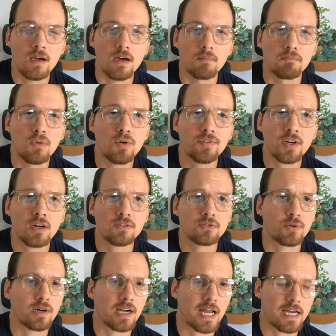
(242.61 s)
Moving on to
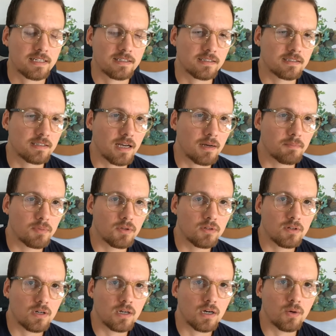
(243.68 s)
our last
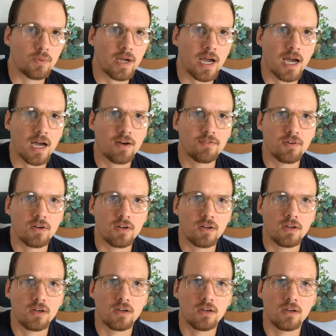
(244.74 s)
example, we have
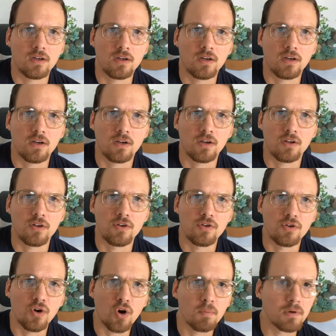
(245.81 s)

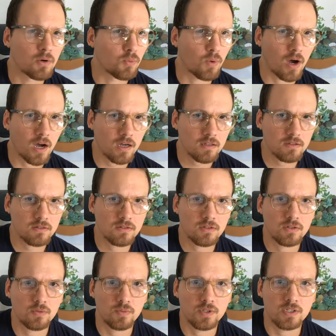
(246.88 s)
Noble Rot,
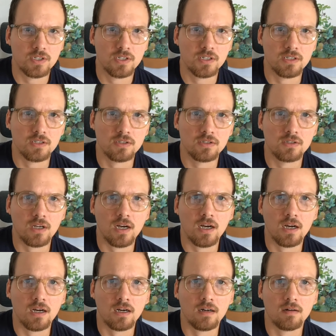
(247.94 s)
which is
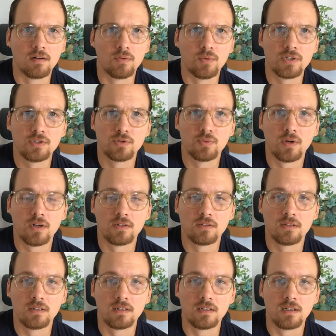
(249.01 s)
a restaurant
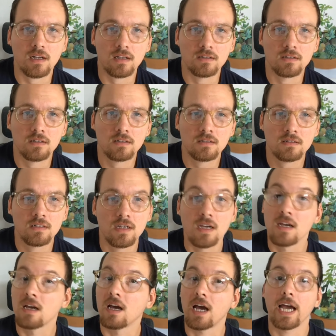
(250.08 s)
in London.
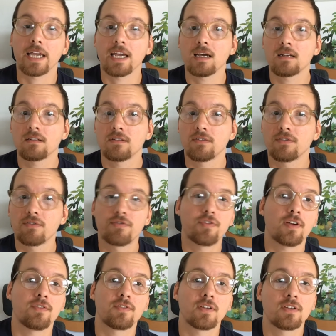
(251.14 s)
Again,
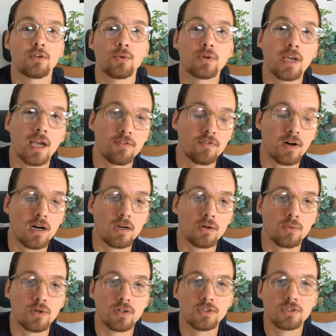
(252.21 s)
52K
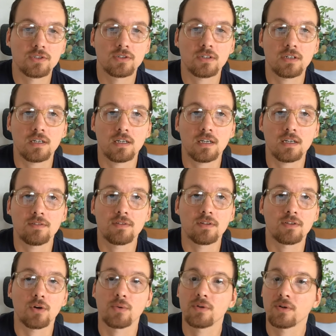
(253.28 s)
followers. Even
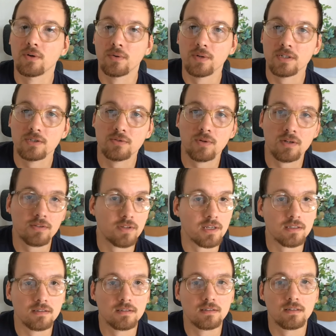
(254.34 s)
though you're a restaurant,
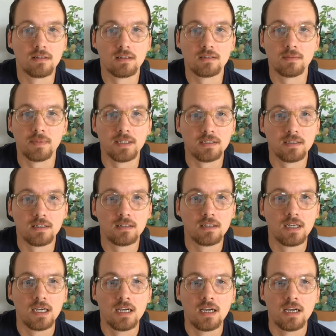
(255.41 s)
that's amazing.